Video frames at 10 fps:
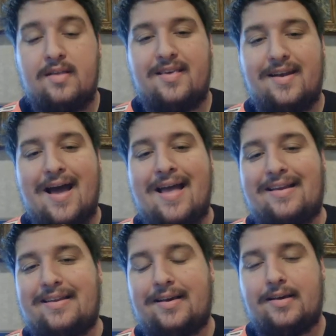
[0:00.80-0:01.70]

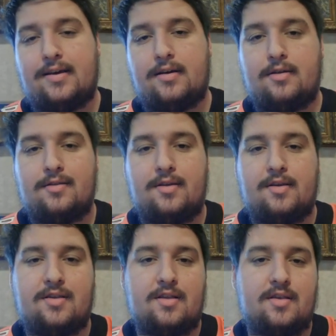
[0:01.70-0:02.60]
Tonight, the
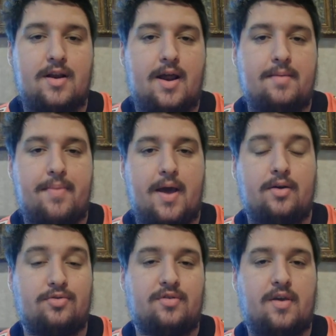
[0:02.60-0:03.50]
Cincinnati
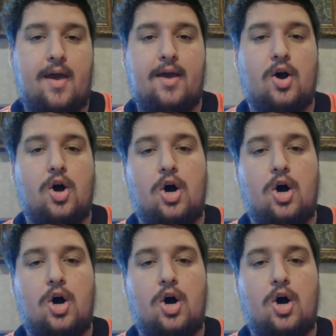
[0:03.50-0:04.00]
Bengals take